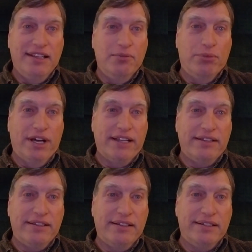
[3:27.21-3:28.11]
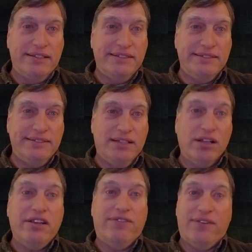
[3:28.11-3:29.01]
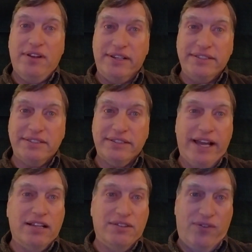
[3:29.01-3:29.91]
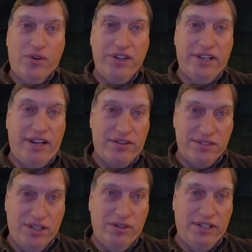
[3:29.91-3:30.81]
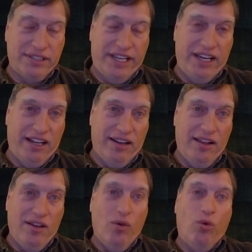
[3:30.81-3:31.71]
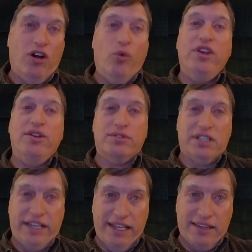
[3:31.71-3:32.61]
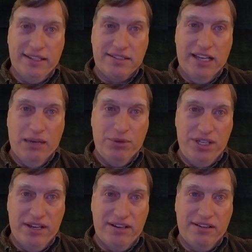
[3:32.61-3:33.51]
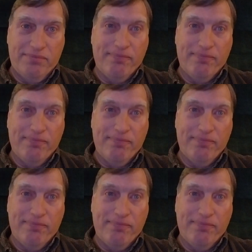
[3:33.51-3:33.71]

But lucky for us, California and Arizona is getting what we usually get this time of year.